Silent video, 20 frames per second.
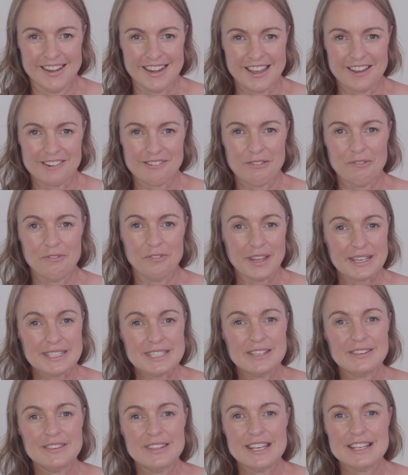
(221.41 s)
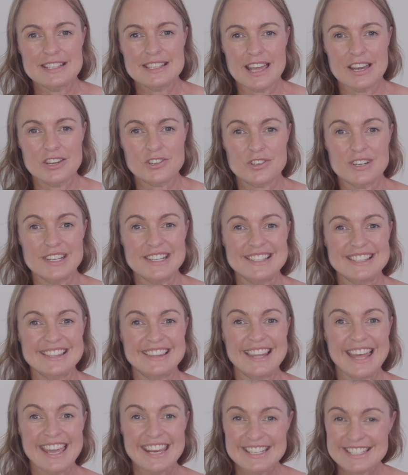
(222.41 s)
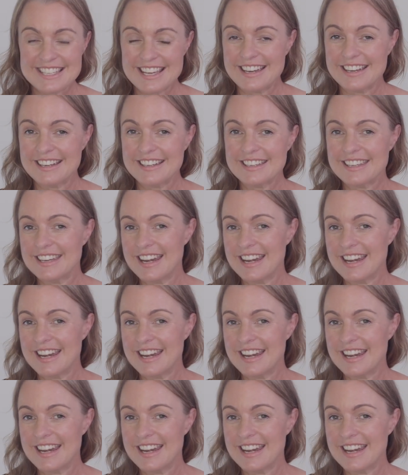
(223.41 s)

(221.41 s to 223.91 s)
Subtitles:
Now, reflecting on these entries later